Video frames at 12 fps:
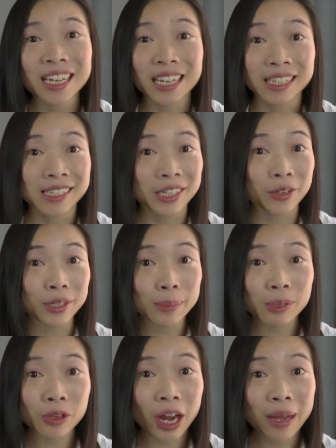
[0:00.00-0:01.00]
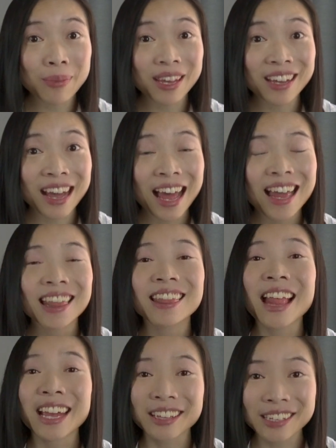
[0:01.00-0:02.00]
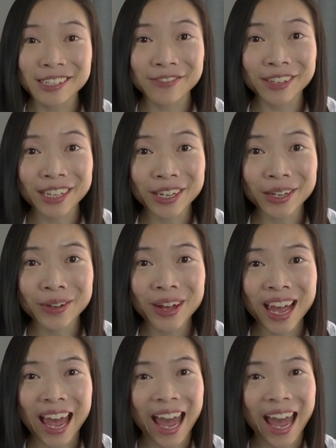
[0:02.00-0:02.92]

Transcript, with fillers: consider subscribing, like this video,